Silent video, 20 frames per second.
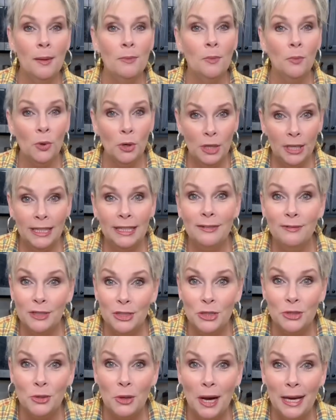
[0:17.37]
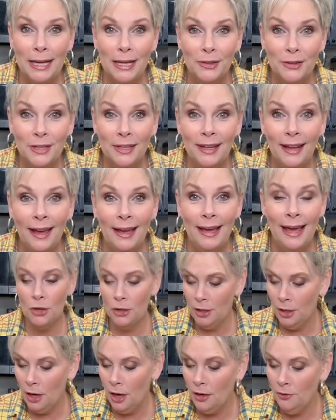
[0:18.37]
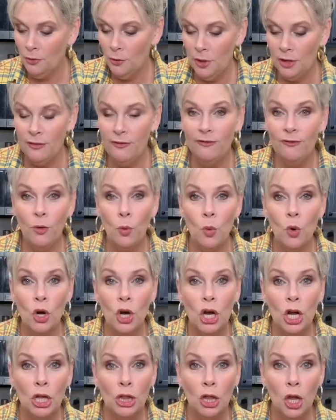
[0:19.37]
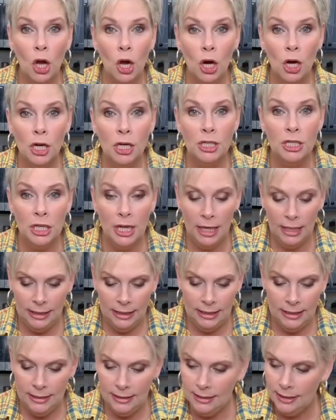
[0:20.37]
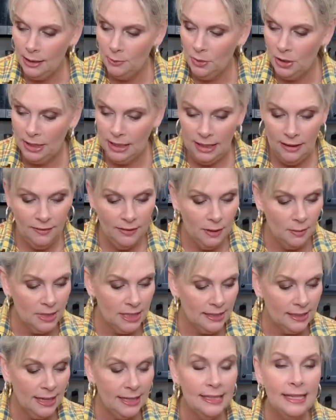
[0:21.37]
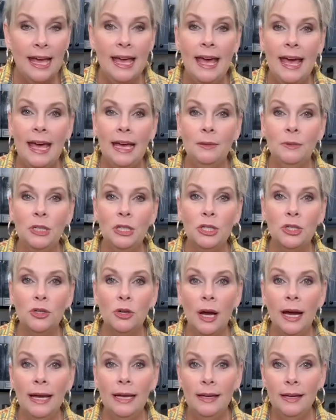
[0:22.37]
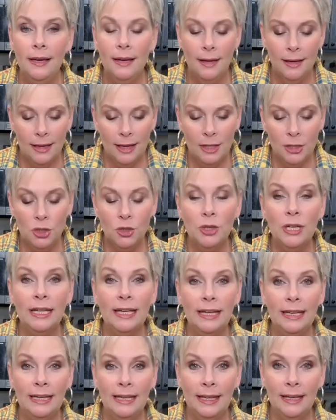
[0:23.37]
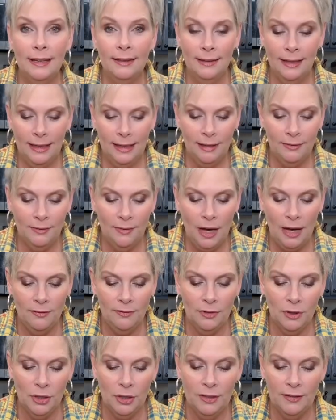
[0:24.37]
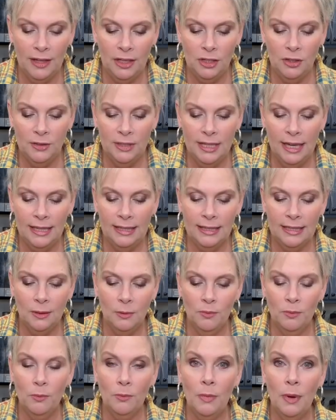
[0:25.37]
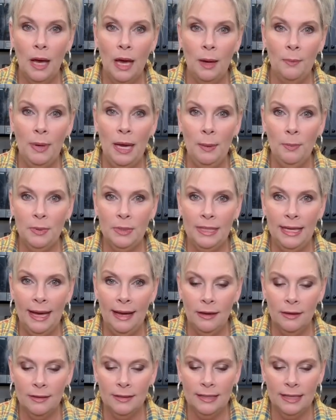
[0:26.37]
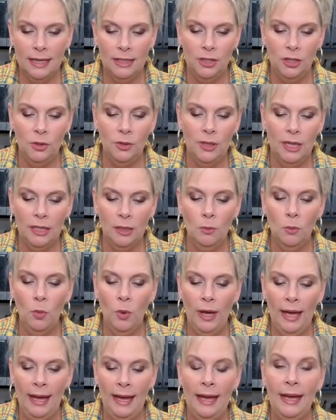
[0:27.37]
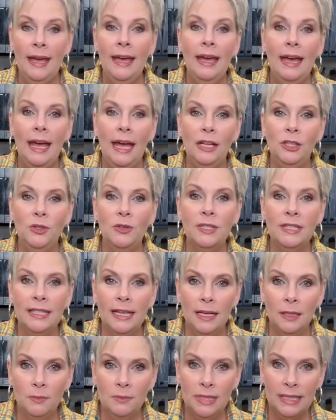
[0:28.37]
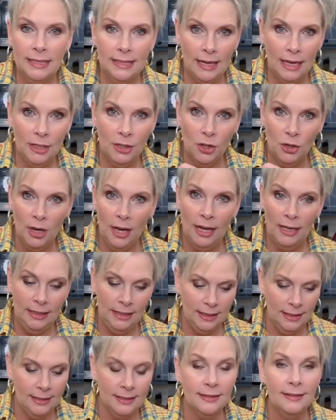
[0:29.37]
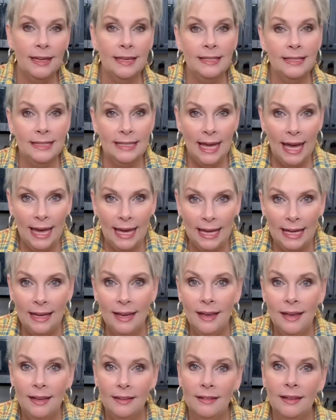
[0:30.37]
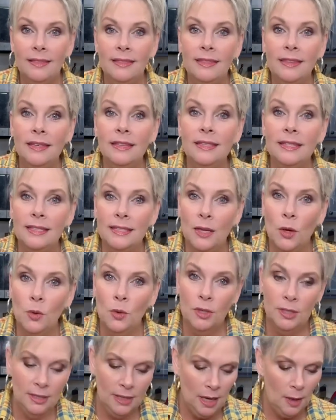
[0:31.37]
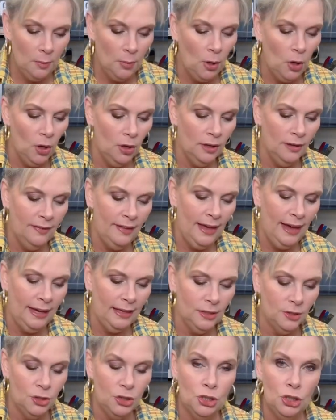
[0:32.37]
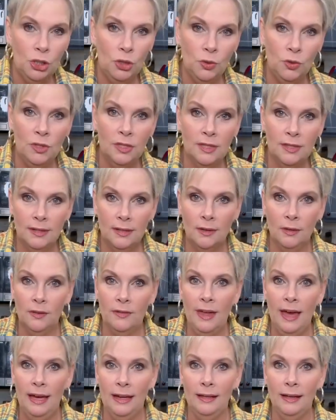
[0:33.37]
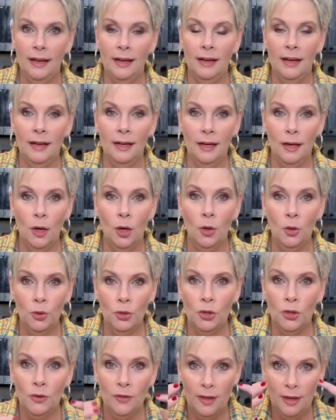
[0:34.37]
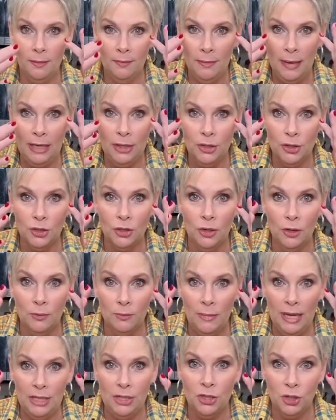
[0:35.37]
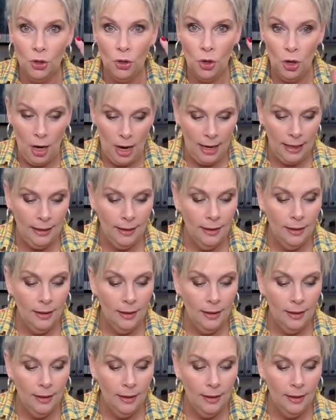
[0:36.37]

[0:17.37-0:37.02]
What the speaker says: we're gonna give it a try here today. Start off with 4 large onions. I'm gonna give them a slice, and I'm gonna try a trick again that I've learned, that you take some paper towels and you get them wet and you set them beside your onions. They say that this soaks up all of that juice or that odor that makes you cry.